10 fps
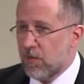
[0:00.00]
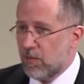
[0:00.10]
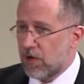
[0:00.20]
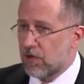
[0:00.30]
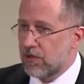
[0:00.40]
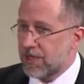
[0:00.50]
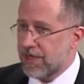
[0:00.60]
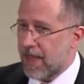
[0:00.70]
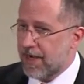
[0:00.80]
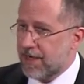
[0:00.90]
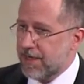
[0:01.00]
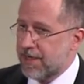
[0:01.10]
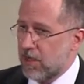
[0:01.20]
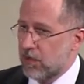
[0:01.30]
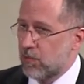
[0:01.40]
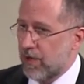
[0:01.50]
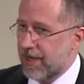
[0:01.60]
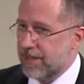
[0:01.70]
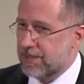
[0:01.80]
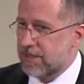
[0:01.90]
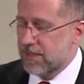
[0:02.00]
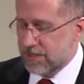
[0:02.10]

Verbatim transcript: but are looking at it in other ways.